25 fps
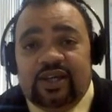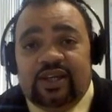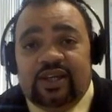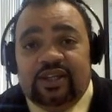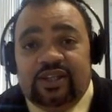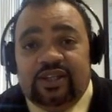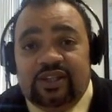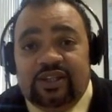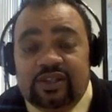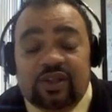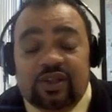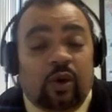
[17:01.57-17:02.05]

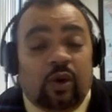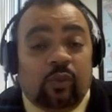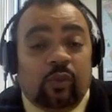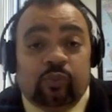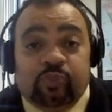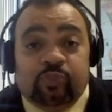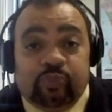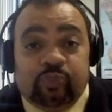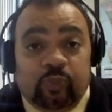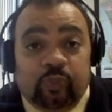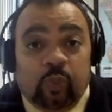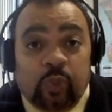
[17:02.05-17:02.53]
You don't
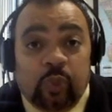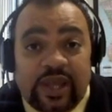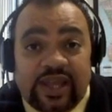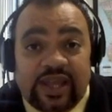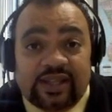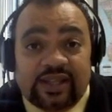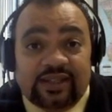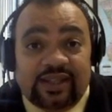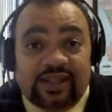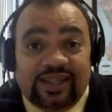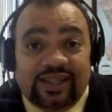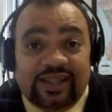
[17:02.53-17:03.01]

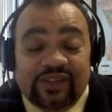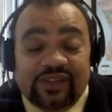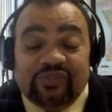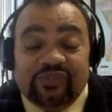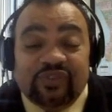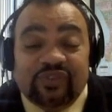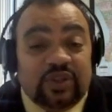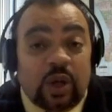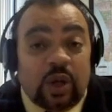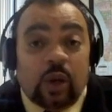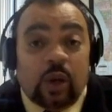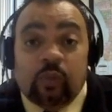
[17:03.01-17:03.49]
win
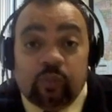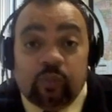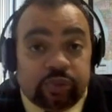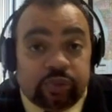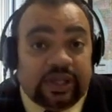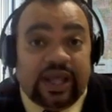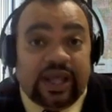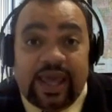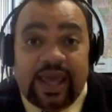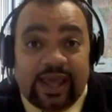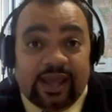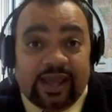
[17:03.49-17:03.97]
if you don't
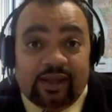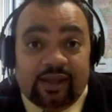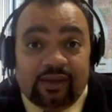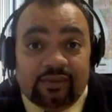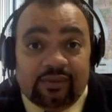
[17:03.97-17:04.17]
play.